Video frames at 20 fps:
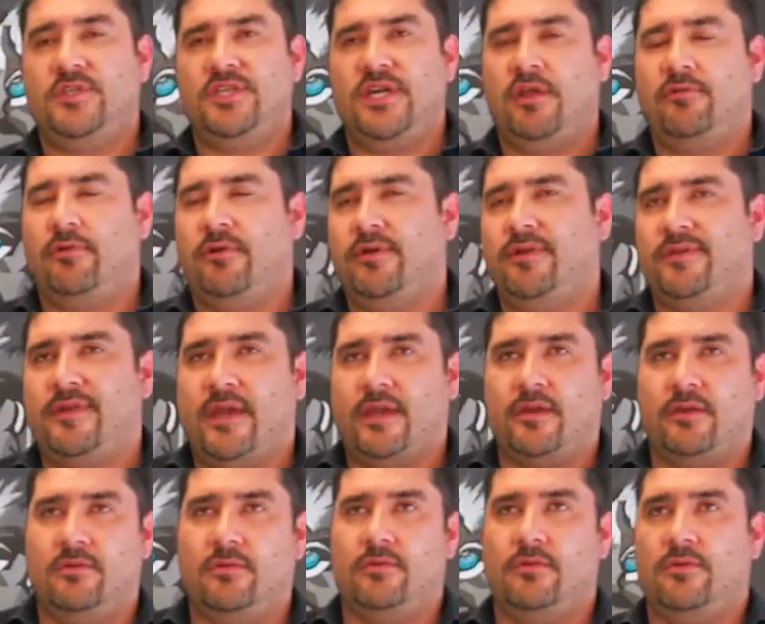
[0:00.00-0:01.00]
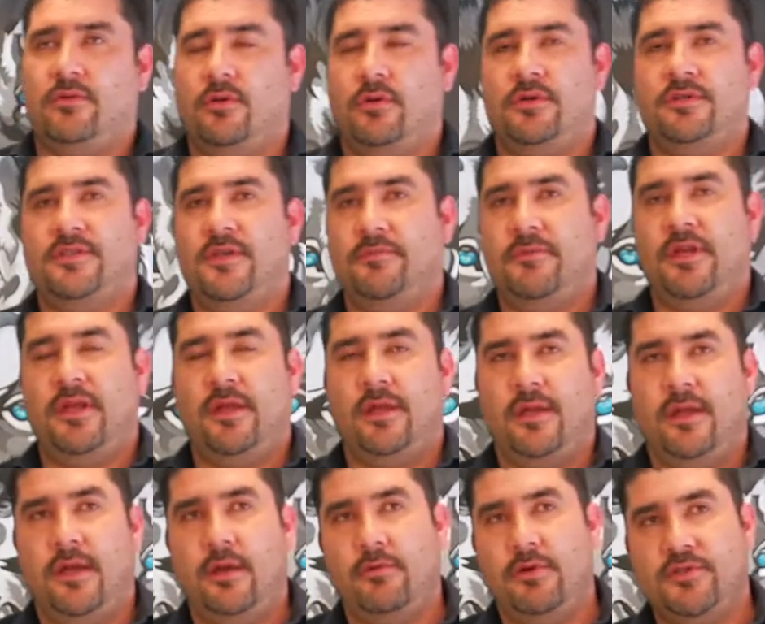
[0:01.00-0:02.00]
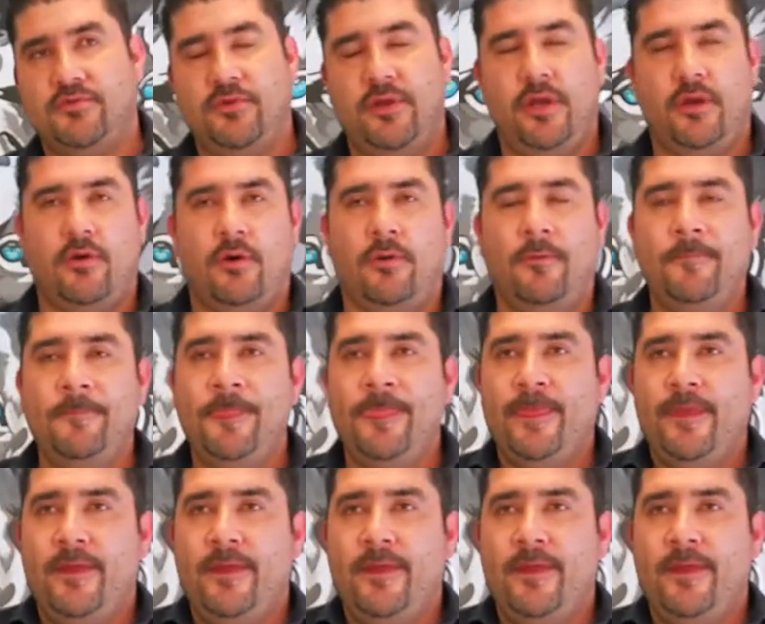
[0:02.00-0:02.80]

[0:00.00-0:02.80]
January 2nd or 3rd, something like that. It was really cool.